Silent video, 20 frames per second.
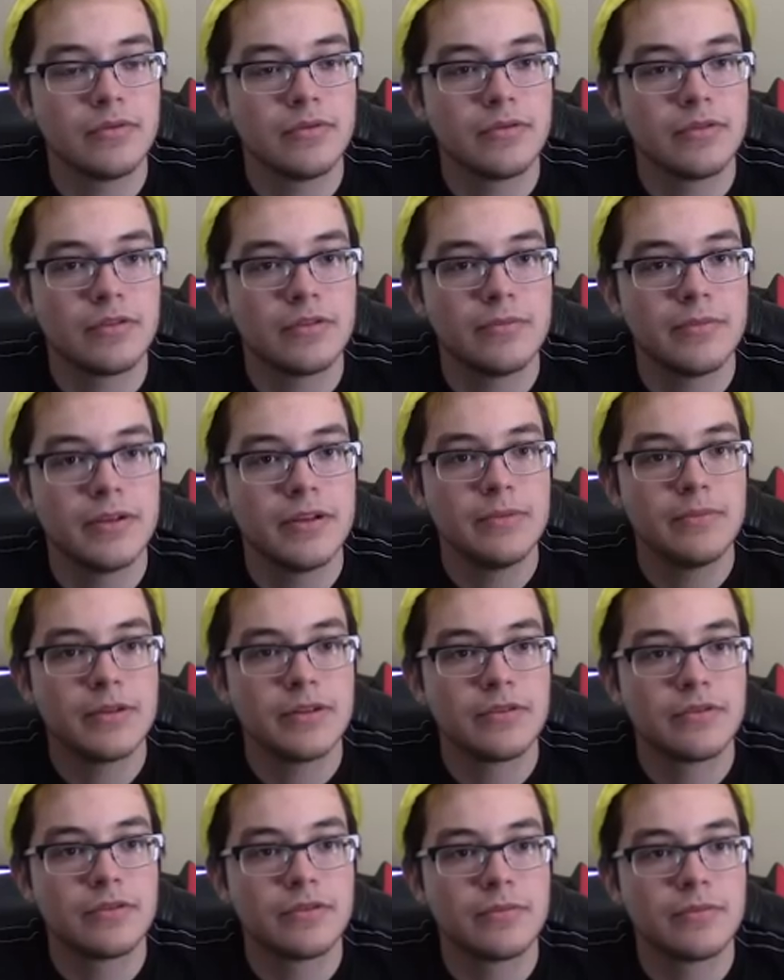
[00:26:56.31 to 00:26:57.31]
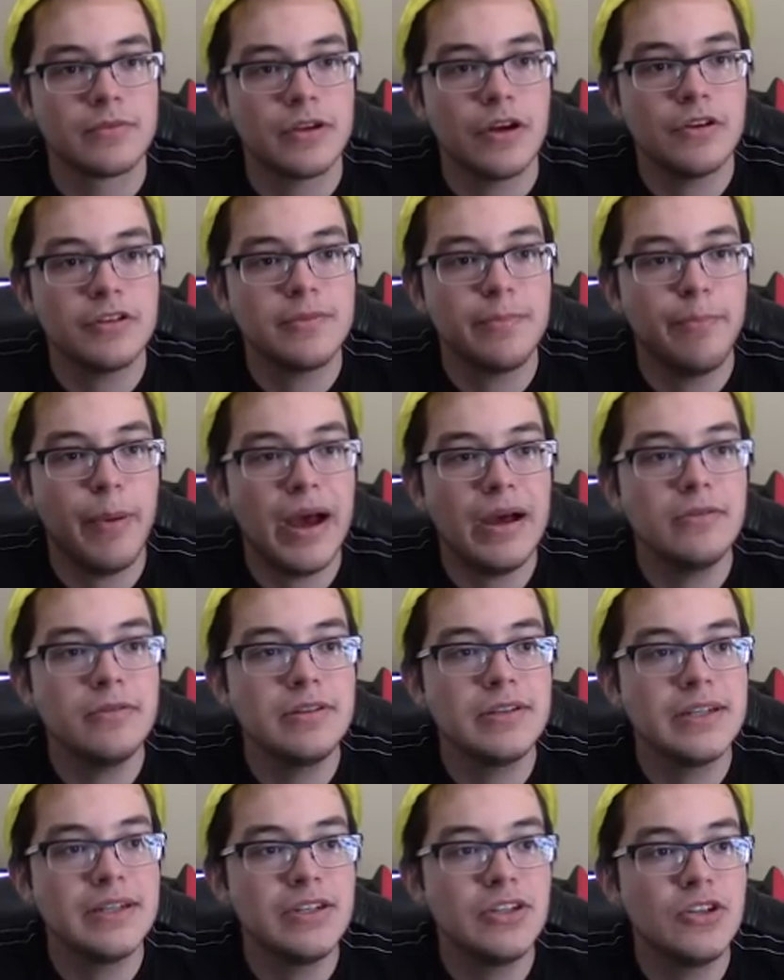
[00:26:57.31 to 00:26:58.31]
So many mushrooms. Oh, it's
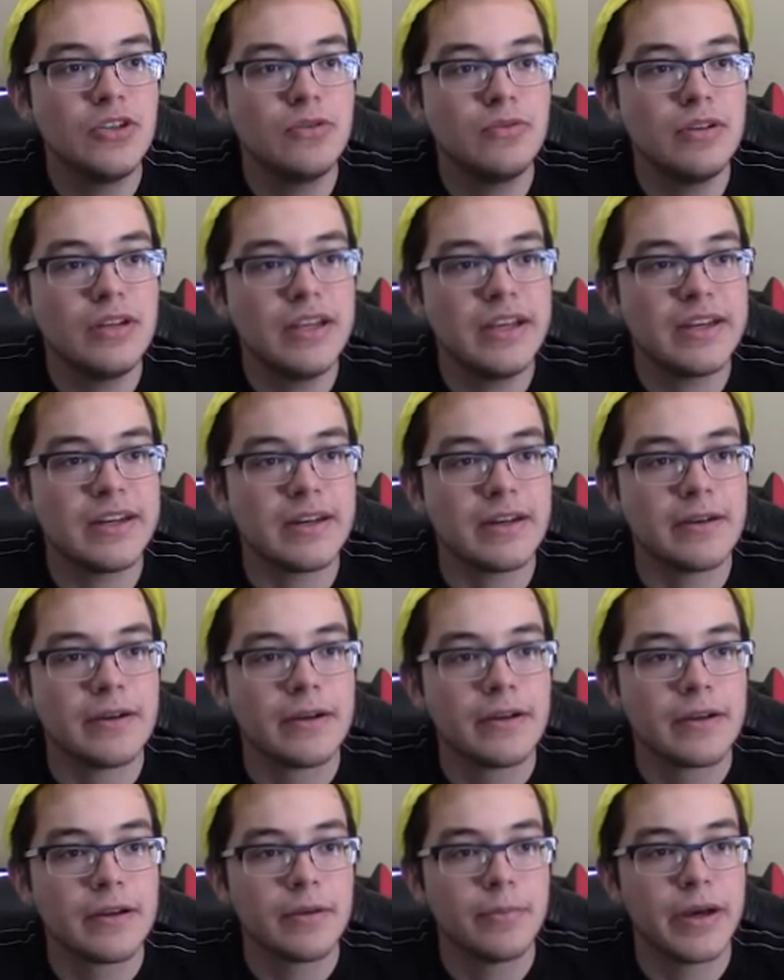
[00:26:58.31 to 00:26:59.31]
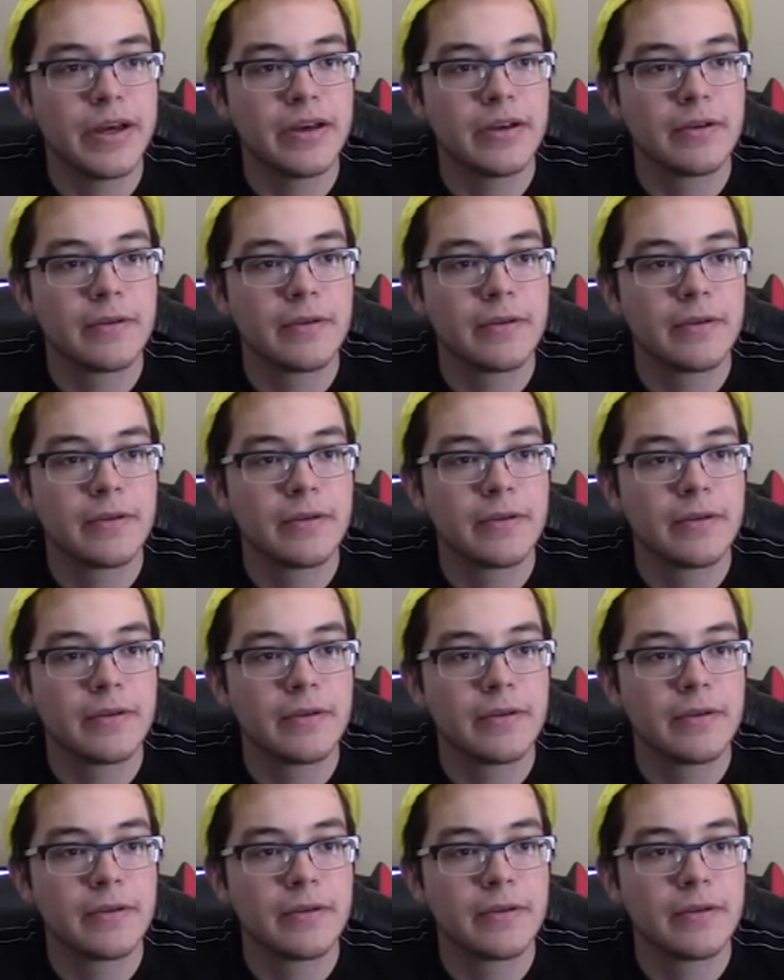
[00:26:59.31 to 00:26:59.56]
Bowser Jr. Goodbye.